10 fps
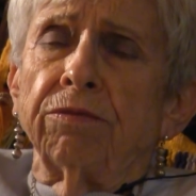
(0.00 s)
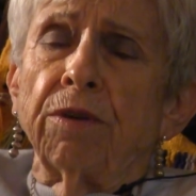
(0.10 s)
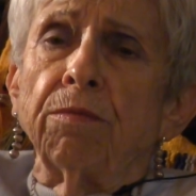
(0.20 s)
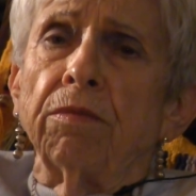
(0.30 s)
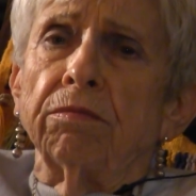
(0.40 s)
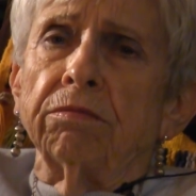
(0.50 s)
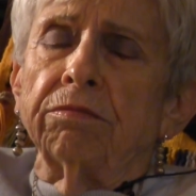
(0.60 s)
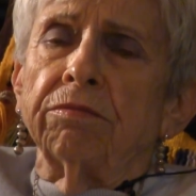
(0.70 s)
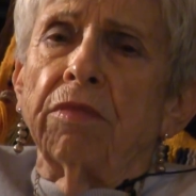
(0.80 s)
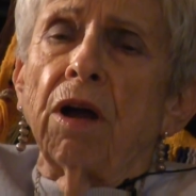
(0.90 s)
from
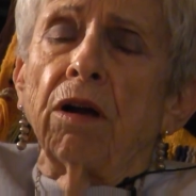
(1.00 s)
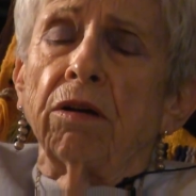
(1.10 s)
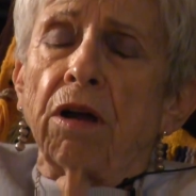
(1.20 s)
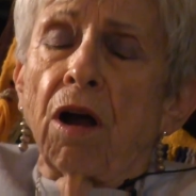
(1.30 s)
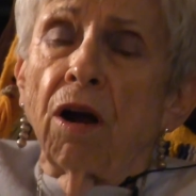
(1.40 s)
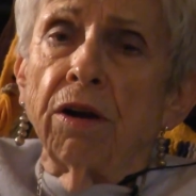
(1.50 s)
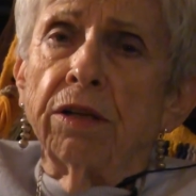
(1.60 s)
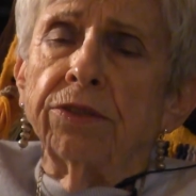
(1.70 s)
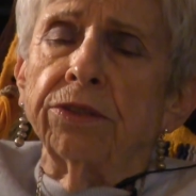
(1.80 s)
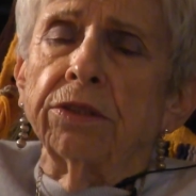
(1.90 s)
our
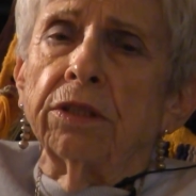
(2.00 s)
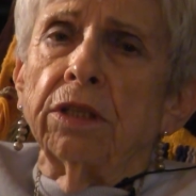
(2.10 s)
artists,